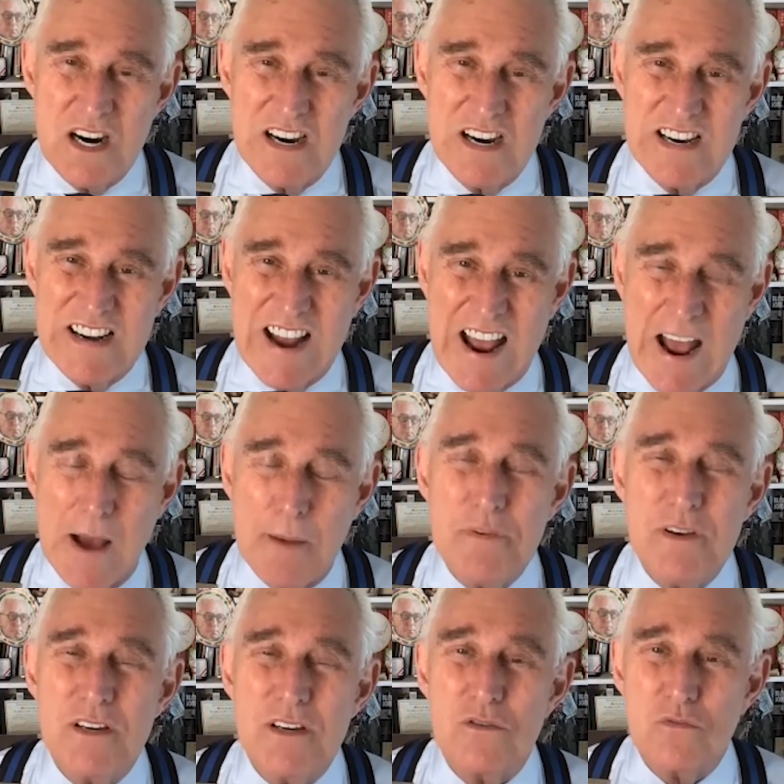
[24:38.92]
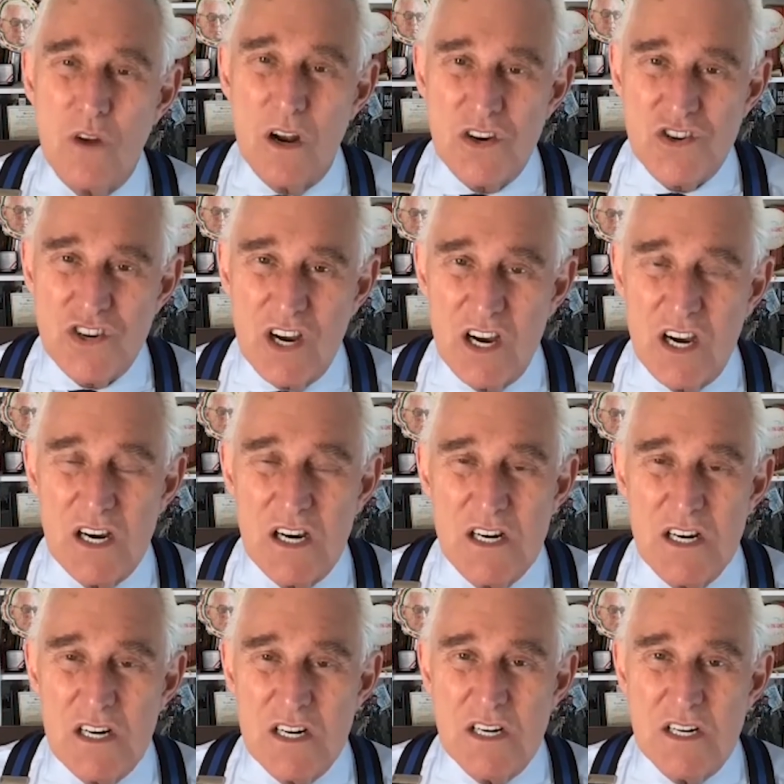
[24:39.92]
inhabit Russia
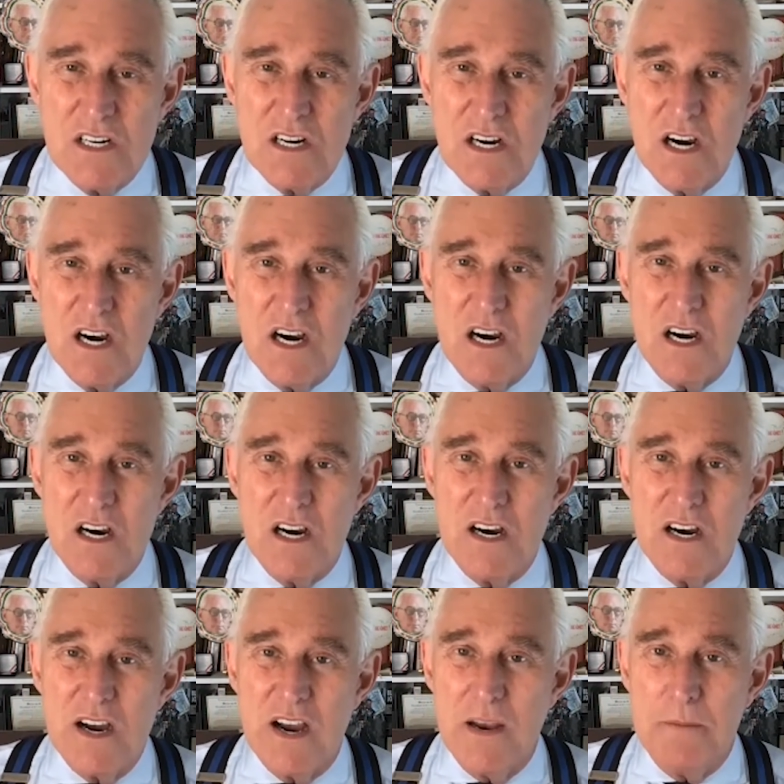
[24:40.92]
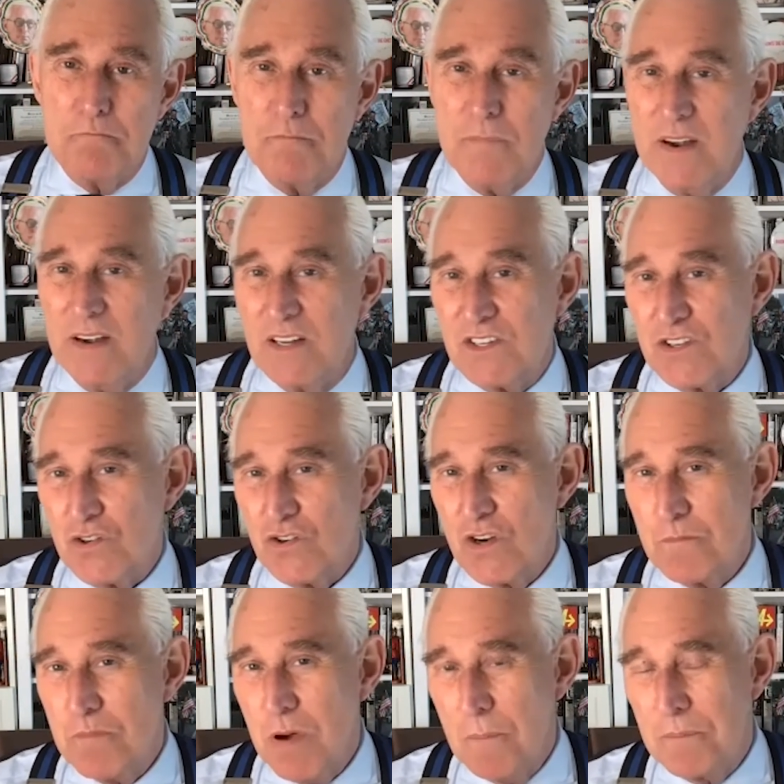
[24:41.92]
and insert
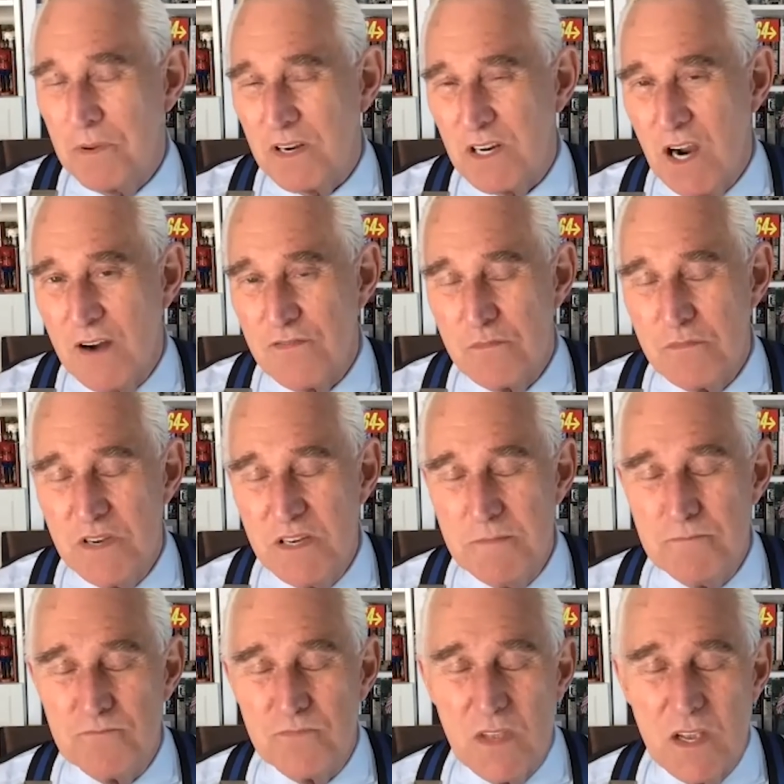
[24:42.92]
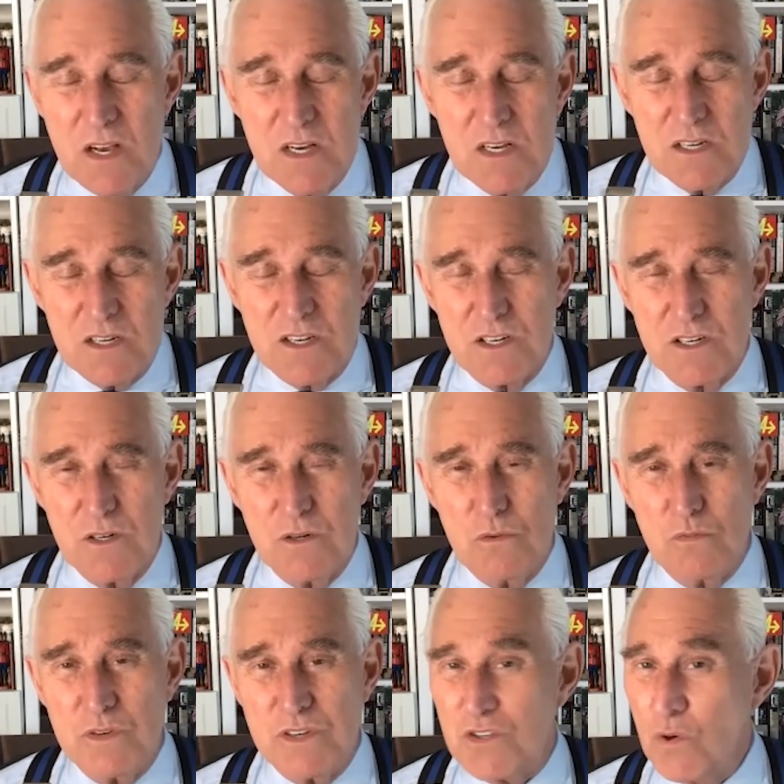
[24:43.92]
a puppet government to
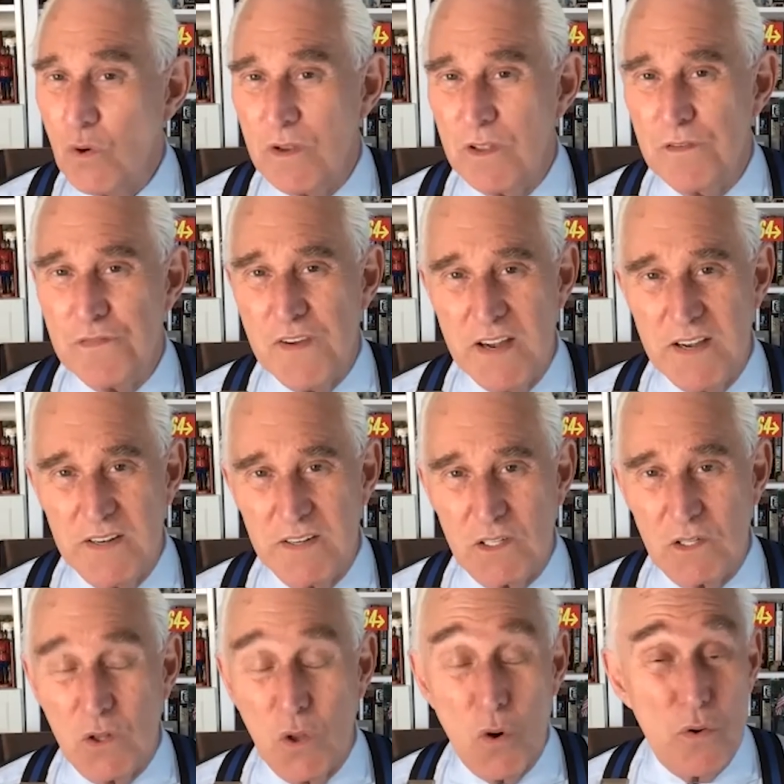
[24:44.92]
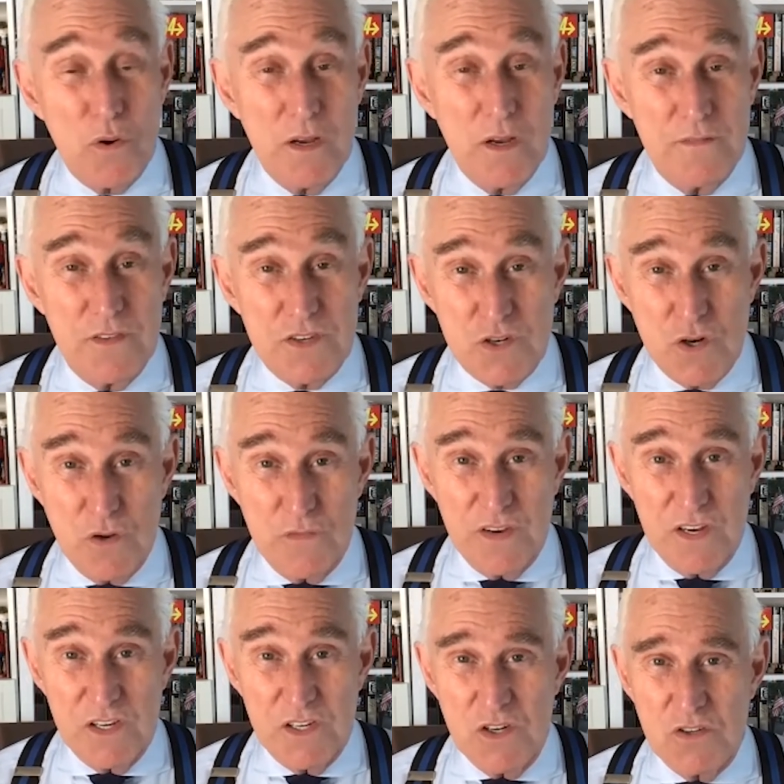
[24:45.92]
restore the faded glory of the
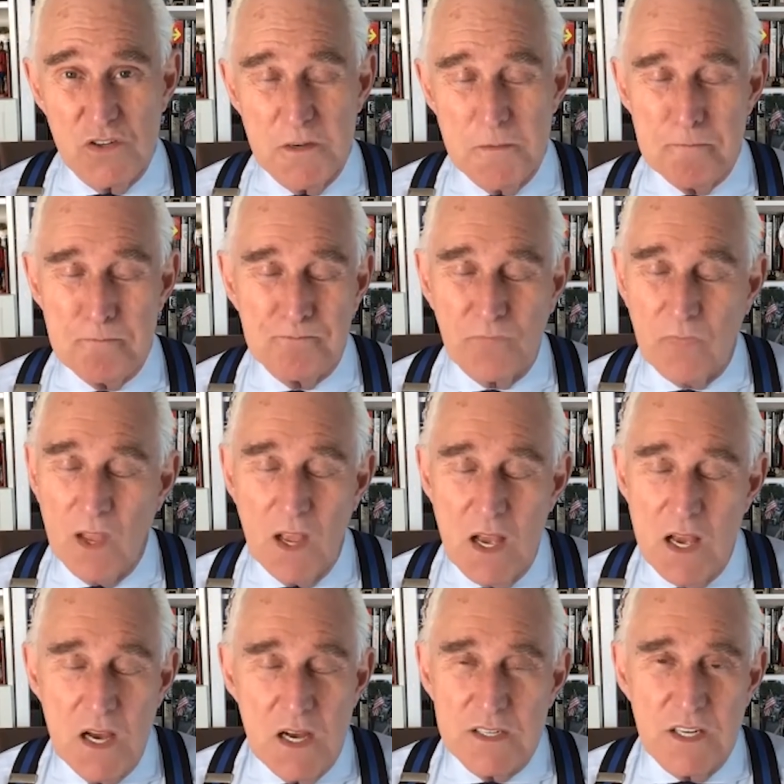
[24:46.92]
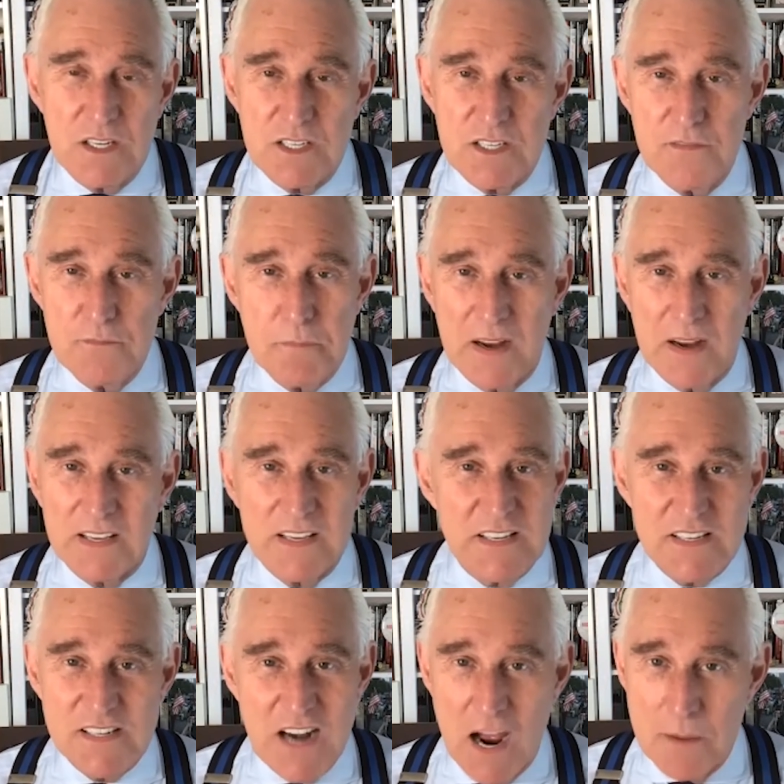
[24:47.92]
Soviet Union doesn't even make
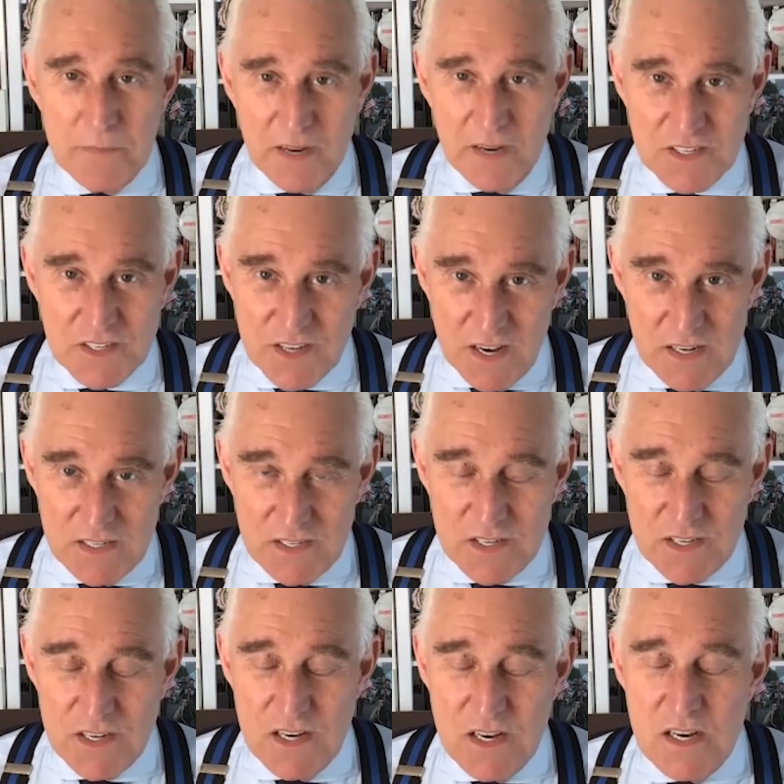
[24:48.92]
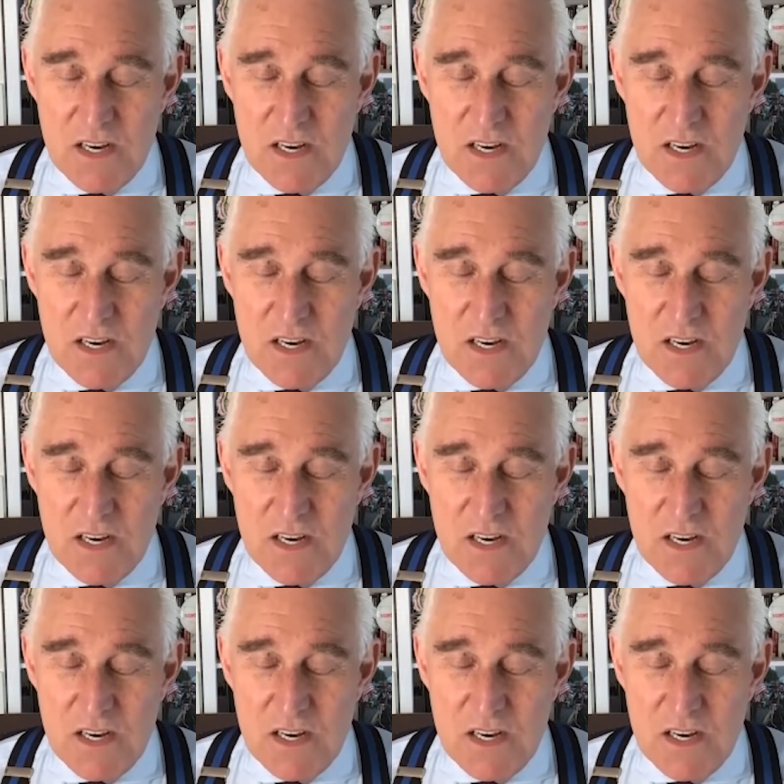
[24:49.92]
economic sense.